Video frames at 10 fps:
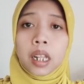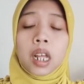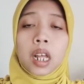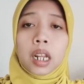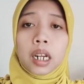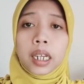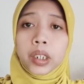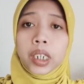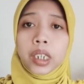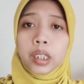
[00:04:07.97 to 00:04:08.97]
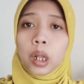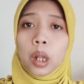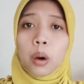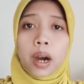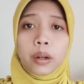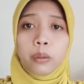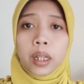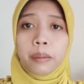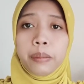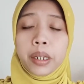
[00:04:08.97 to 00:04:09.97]
Later, the loan will
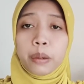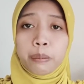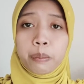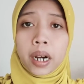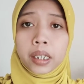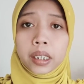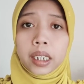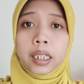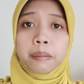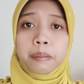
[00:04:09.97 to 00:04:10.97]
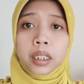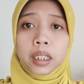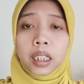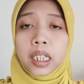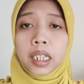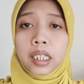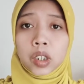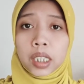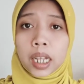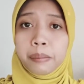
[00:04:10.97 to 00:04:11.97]
be repaid in monthly
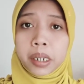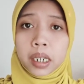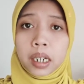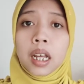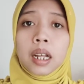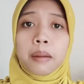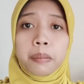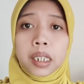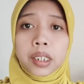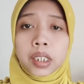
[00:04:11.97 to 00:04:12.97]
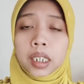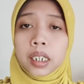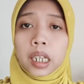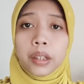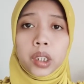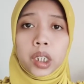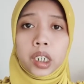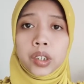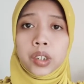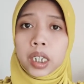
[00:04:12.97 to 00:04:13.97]
installment plus an interest
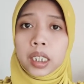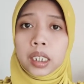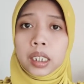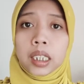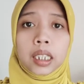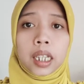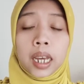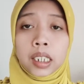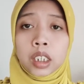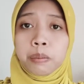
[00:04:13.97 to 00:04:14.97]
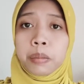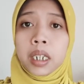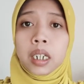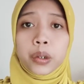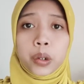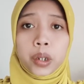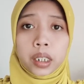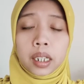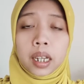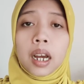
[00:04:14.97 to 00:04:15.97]
rate that has been agreed
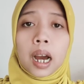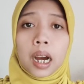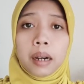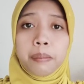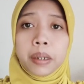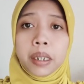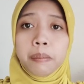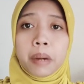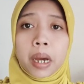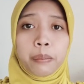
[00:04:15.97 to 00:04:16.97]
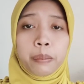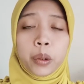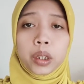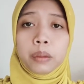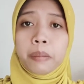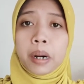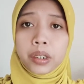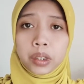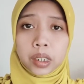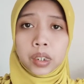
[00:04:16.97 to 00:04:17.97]
upon by both
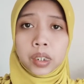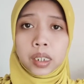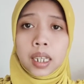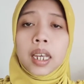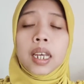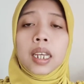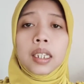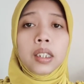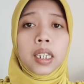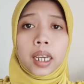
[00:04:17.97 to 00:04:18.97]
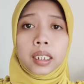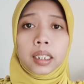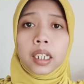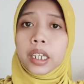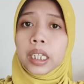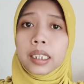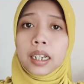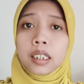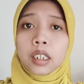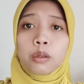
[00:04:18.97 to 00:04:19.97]
parties. In the end, the interest
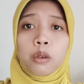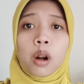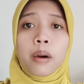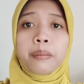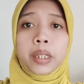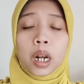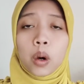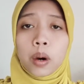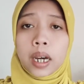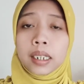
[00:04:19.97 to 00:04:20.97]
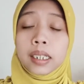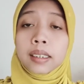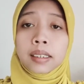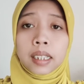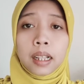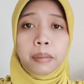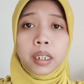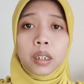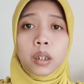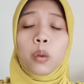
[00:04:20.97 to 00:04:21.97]
from the loan installment
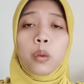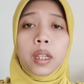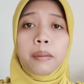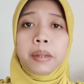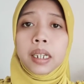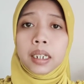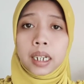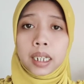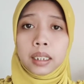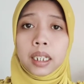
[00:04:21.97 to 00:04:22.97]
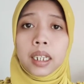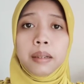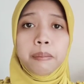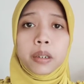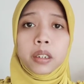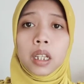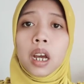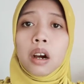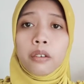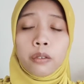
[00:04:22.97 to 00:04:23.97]
will be a net input
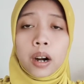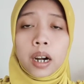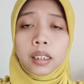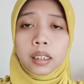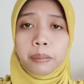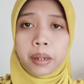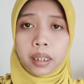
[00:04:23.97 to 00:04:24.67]
for the bank.